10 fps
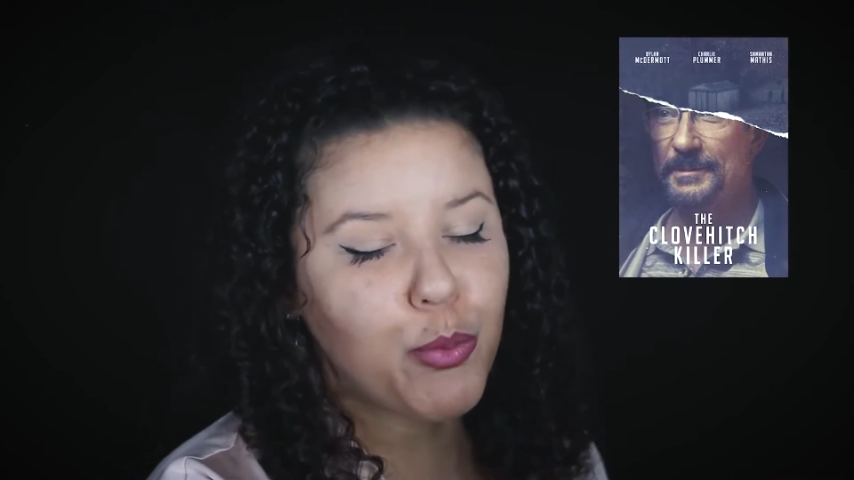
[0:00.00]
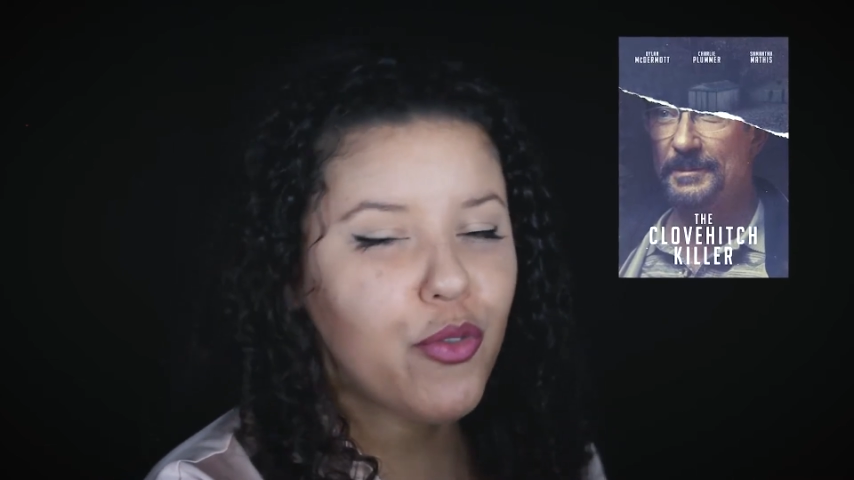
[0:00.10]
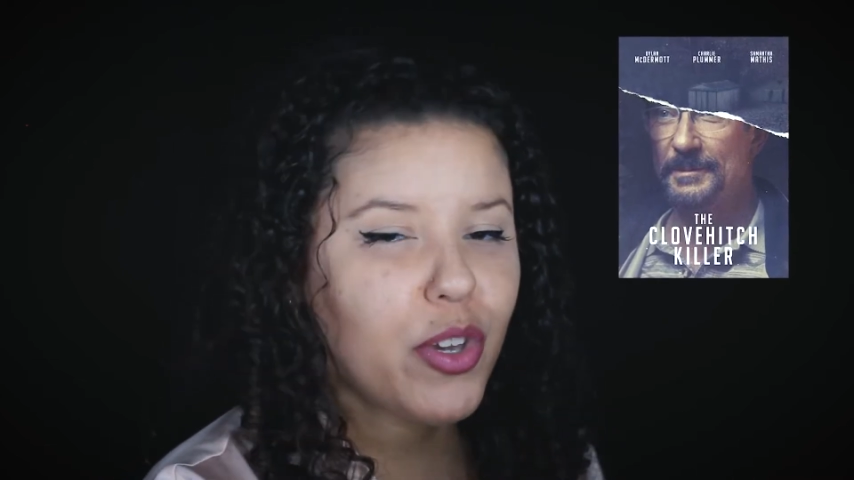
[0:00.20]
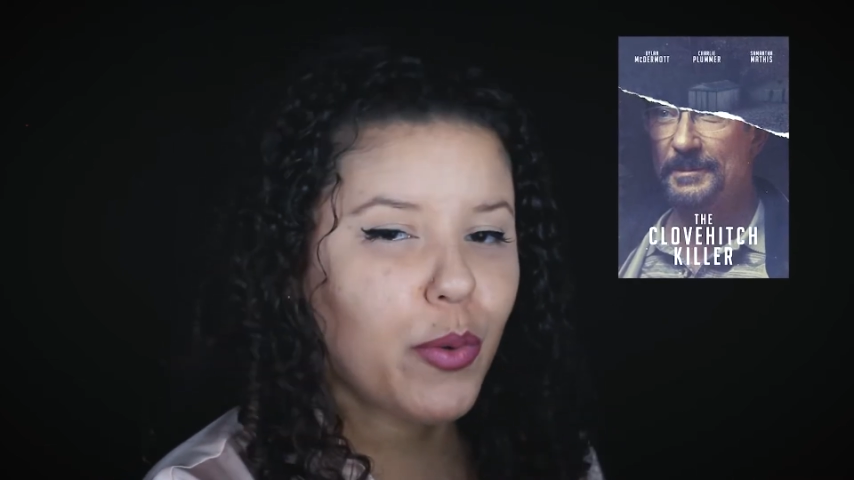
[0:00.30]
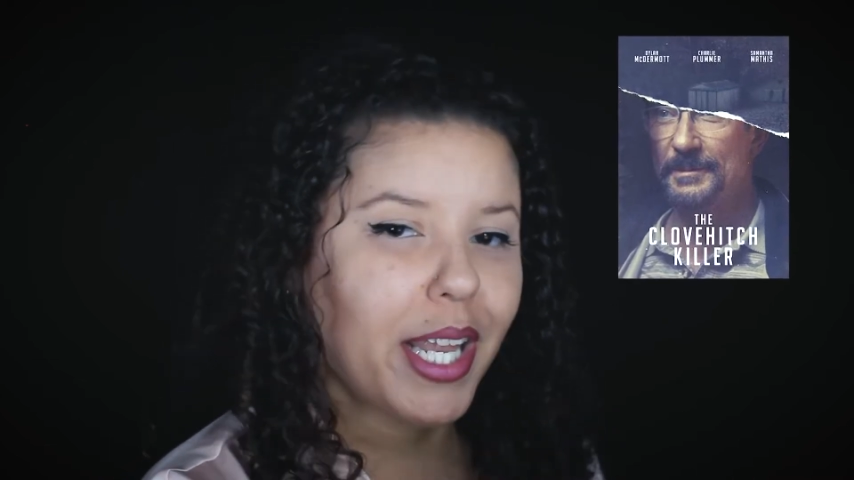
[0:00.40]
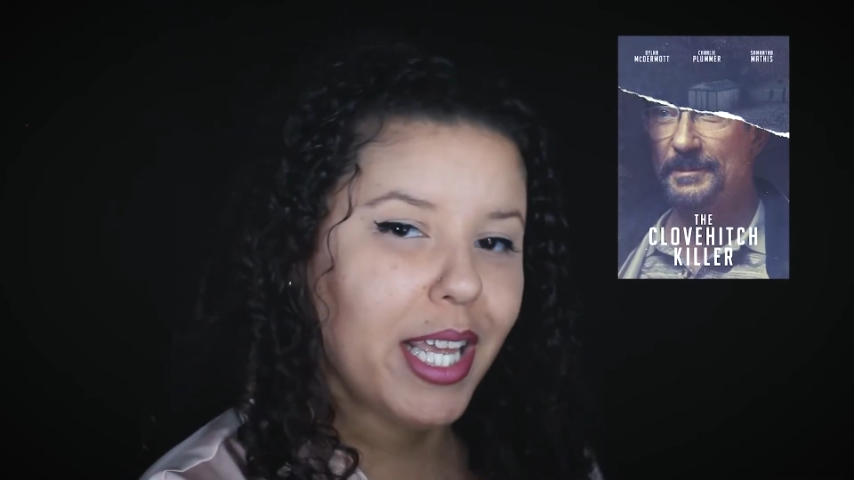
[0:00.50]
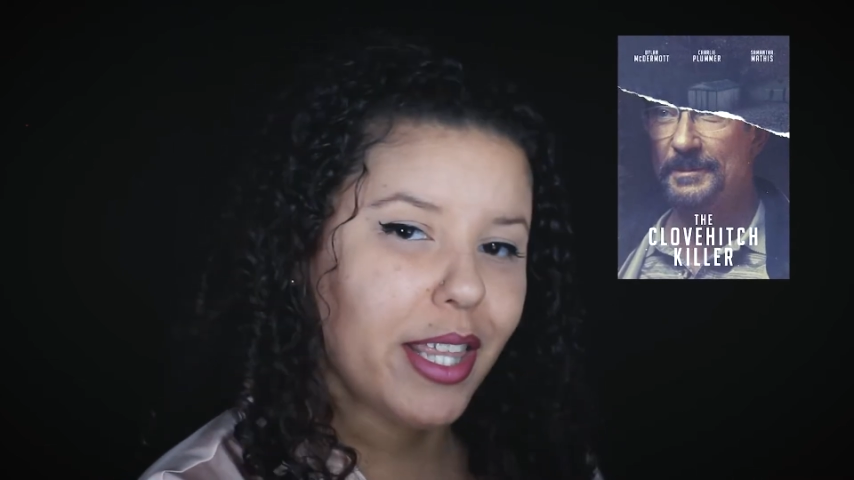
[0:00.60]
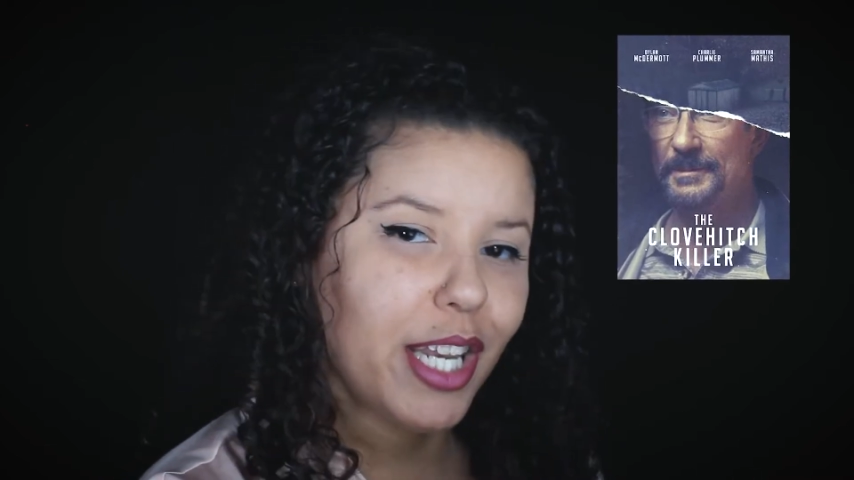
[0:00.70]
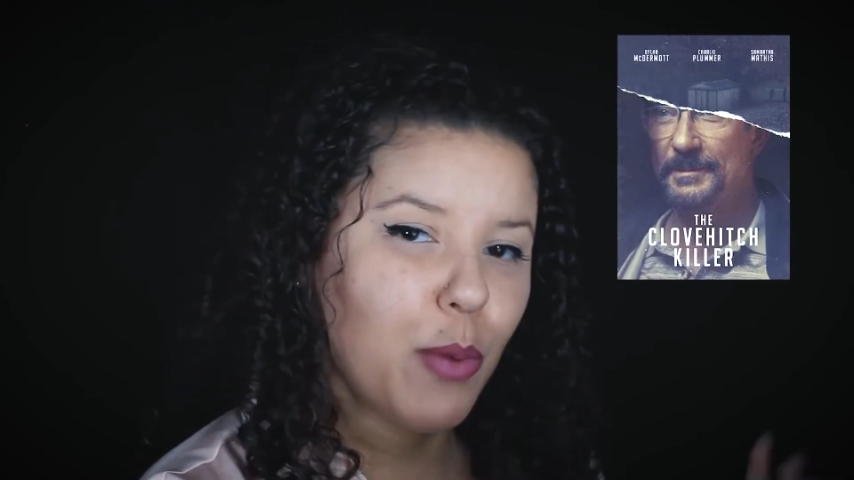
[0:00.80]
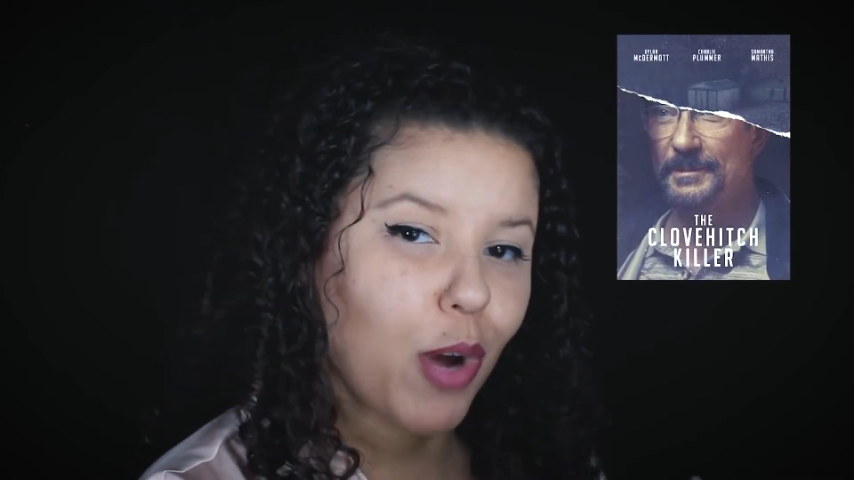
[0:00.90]
movie when
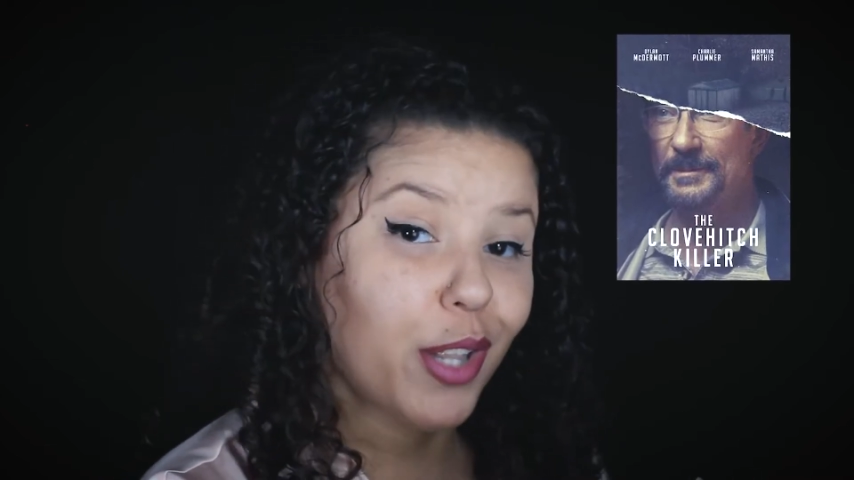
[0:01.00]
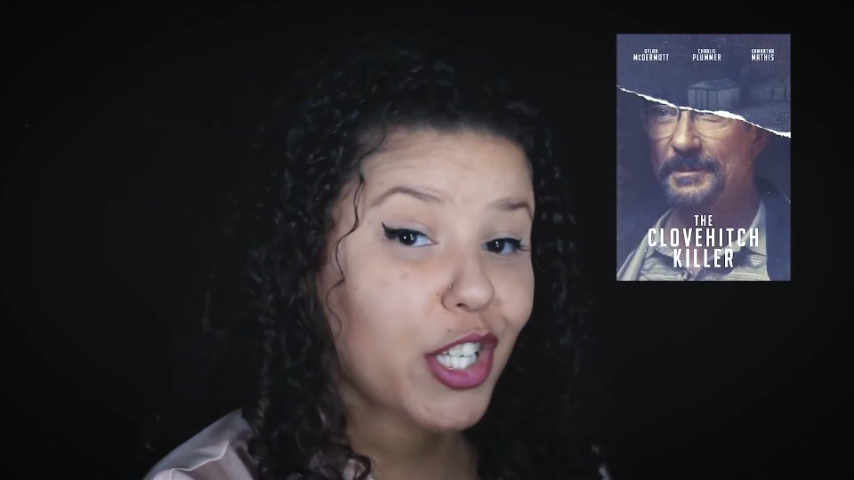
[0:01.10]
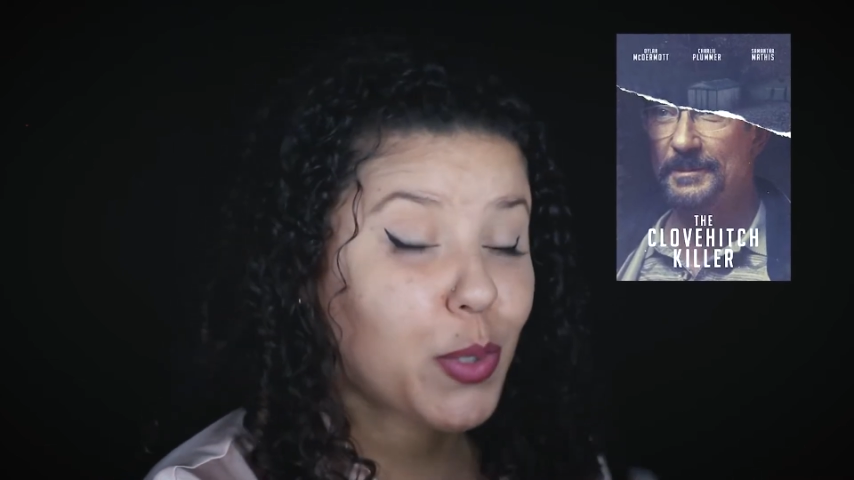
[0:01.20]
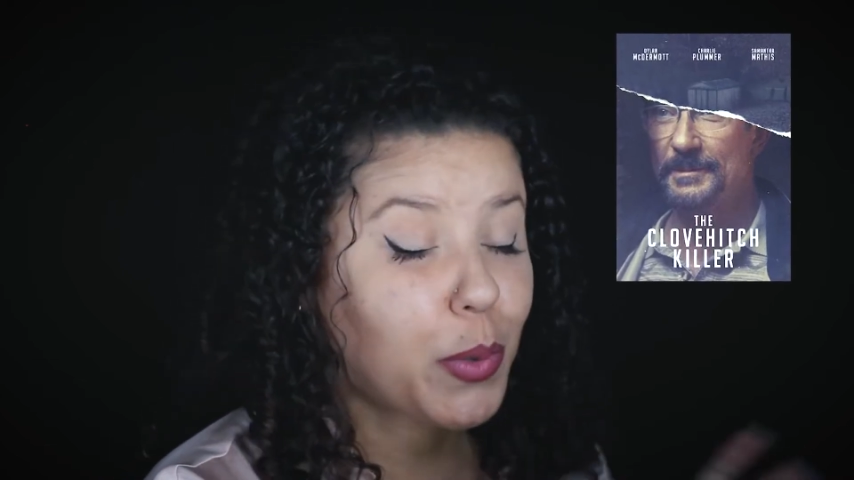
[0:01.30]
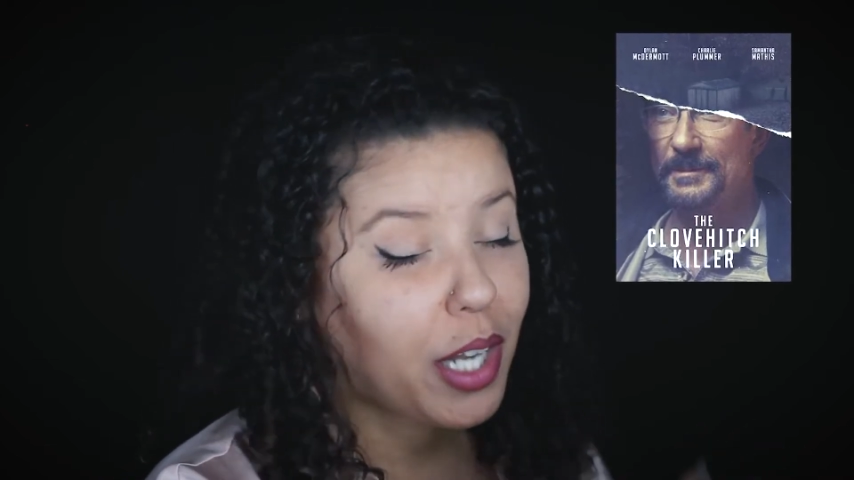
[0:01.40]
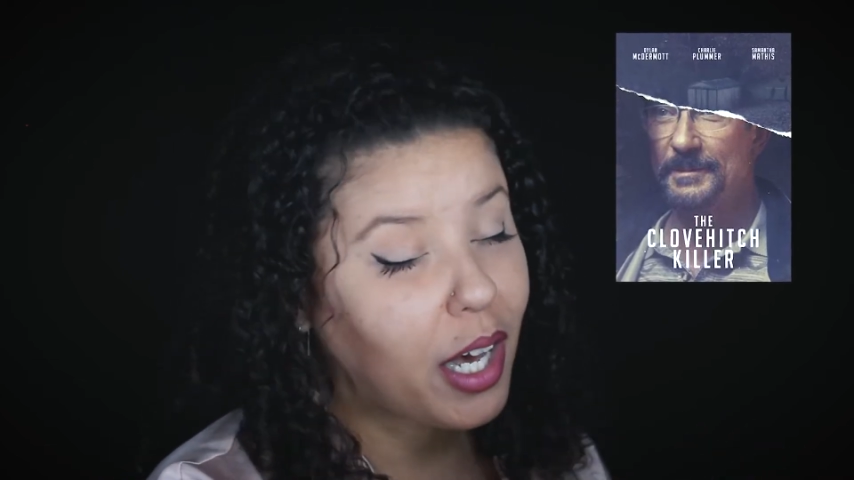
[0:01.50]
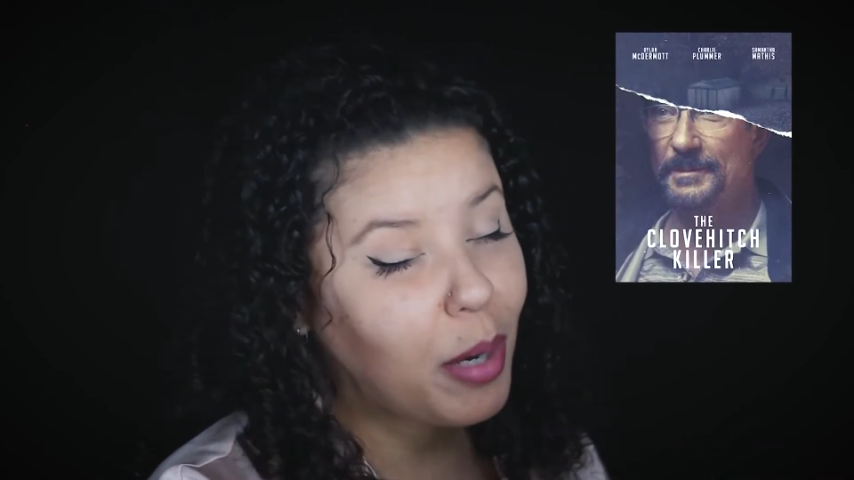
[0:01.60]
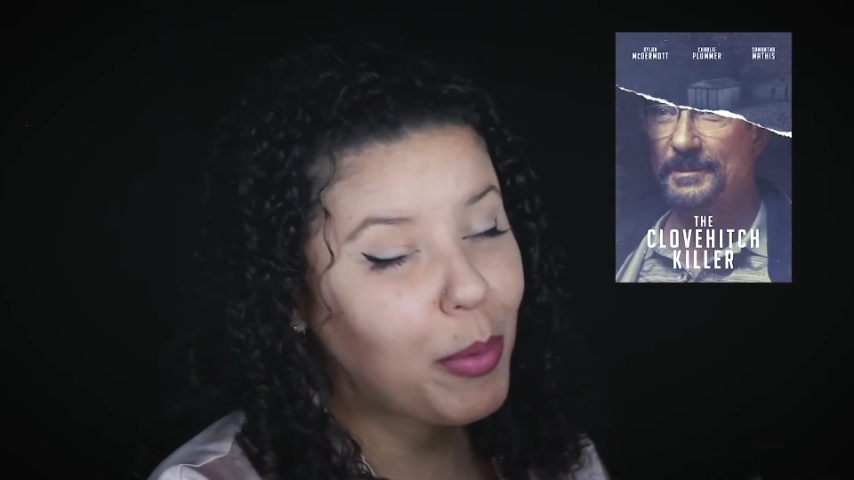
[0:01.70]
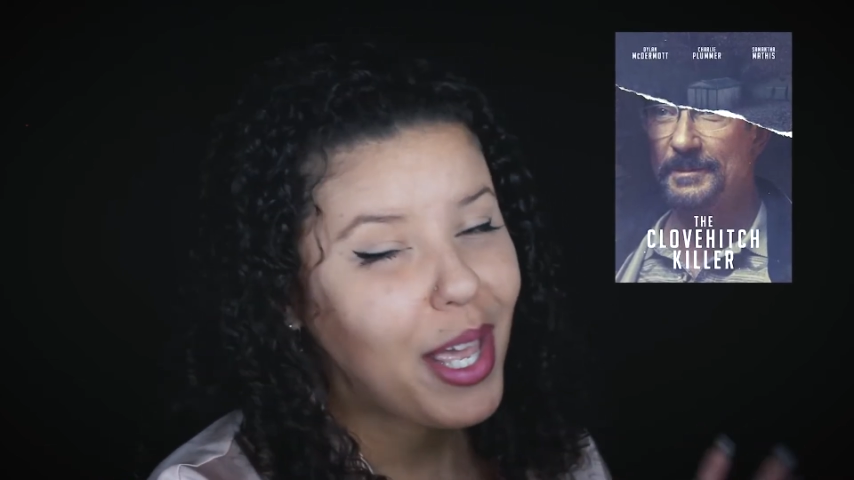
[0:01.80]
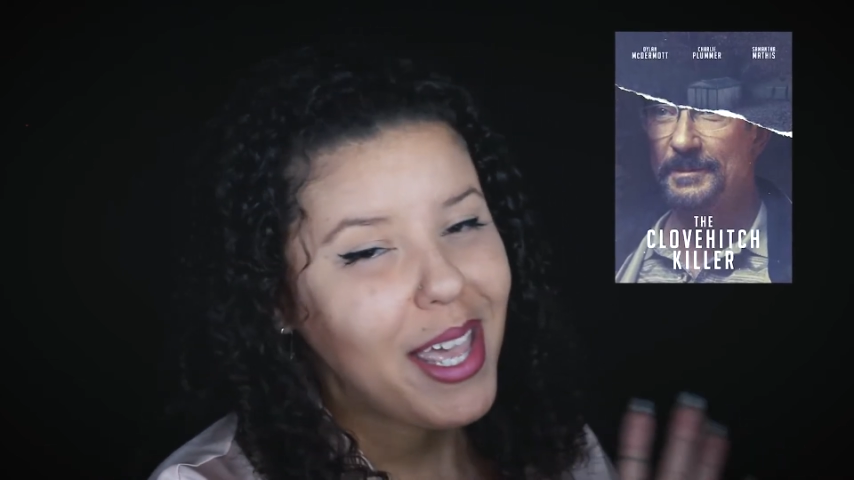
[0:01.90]
Anthony brought this one
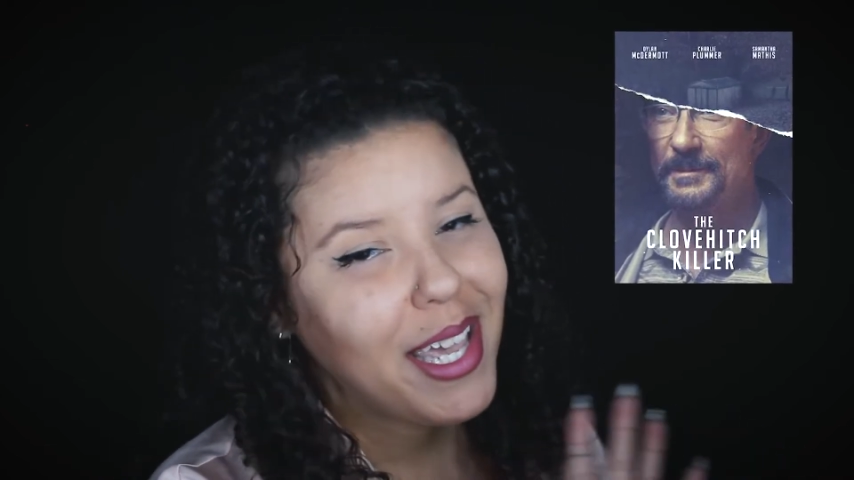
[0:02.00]
up,